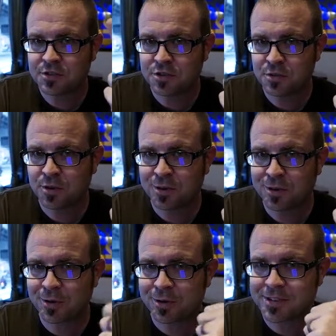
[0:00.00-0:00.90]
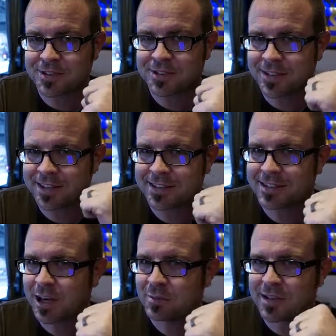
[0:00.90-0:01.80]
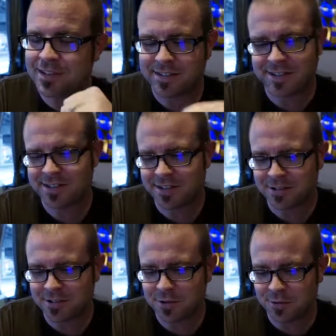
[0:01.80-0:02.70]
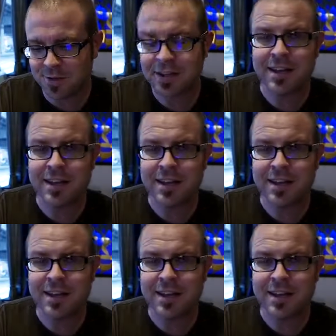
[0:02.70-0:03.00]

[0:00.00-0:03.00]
2 more cores at the top-end Intel SKU.